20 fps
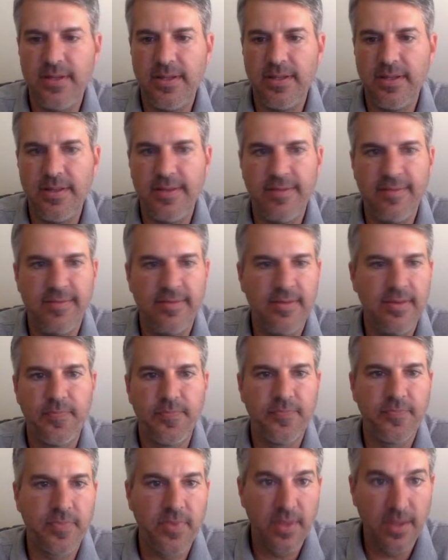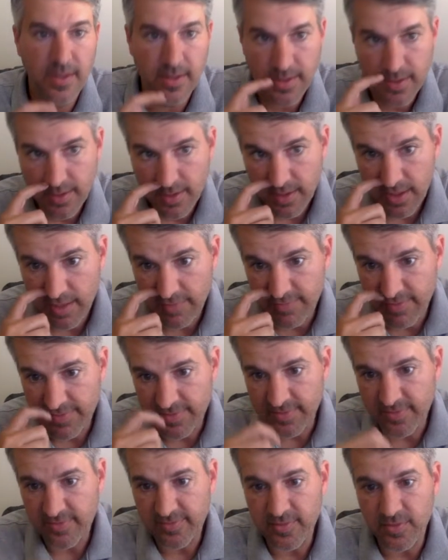listed. I've got
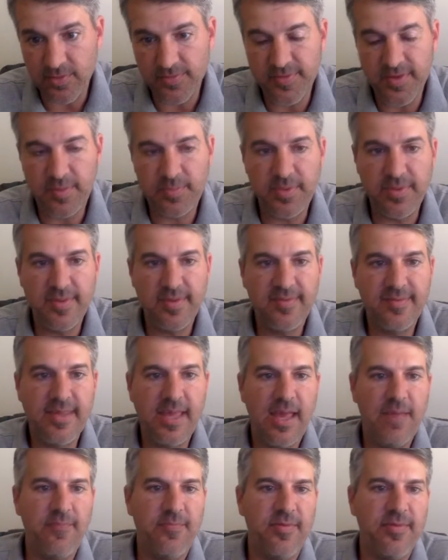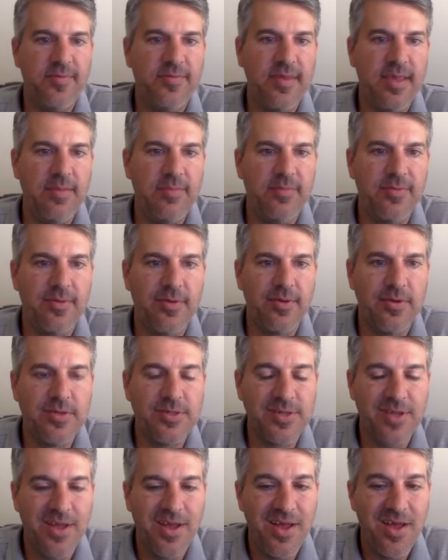the solds up in this tab for the same
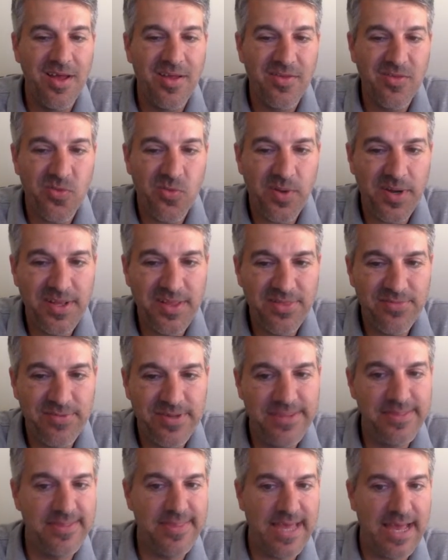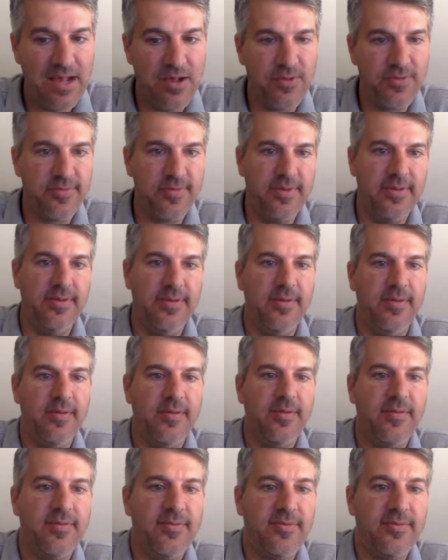search. 23,000
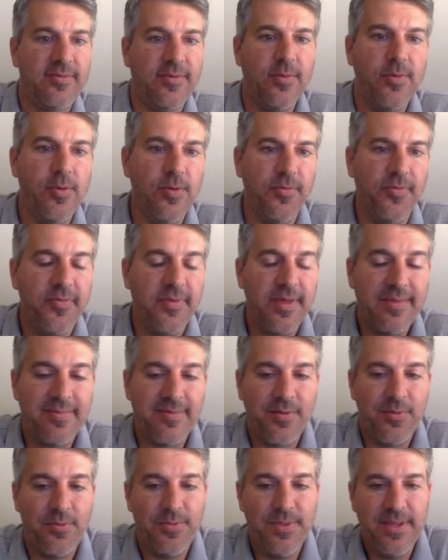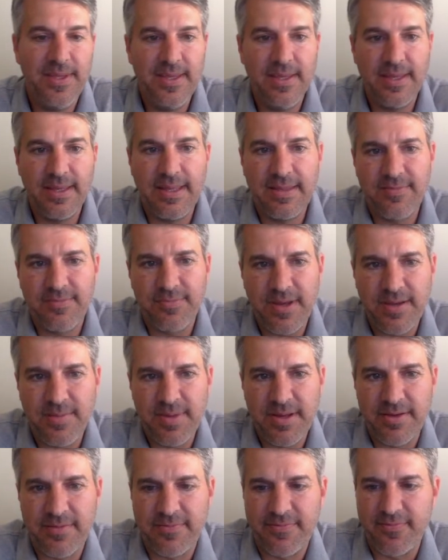sold. So that's only, that's right
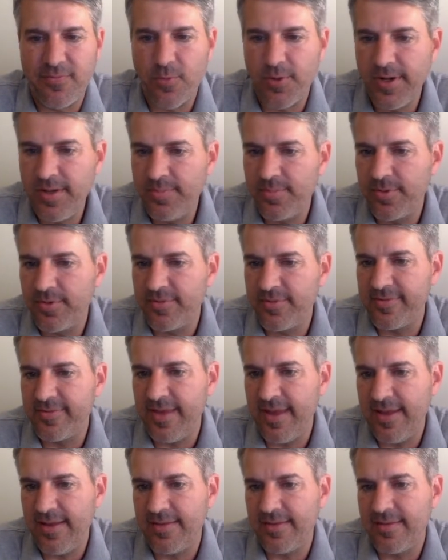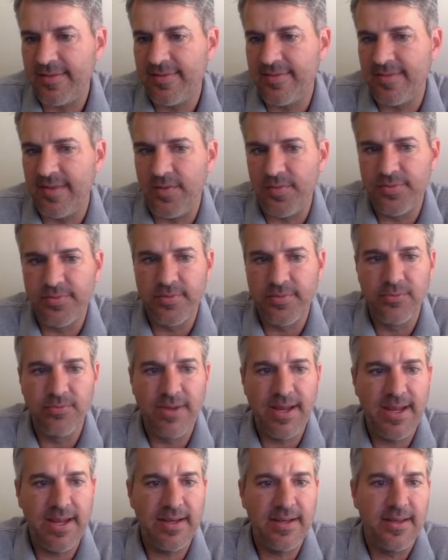about a 40% sell-through
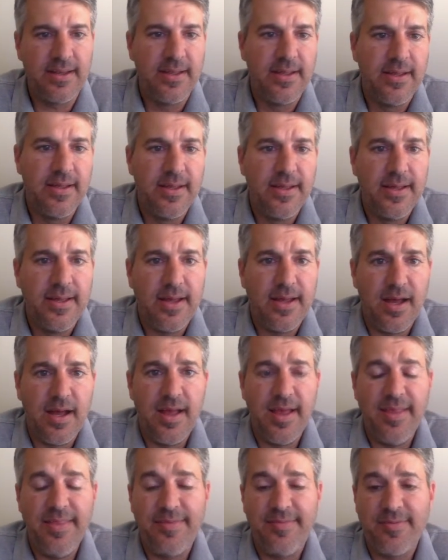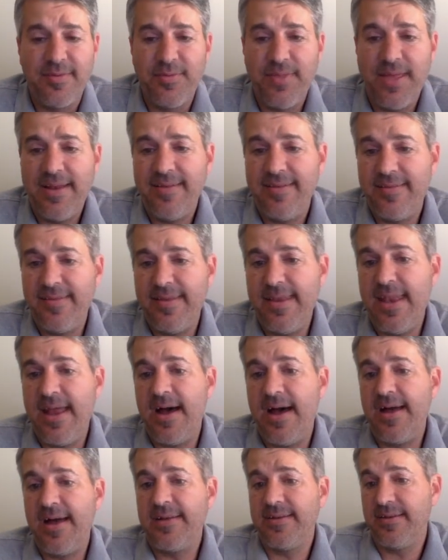rate, uh, and so that is not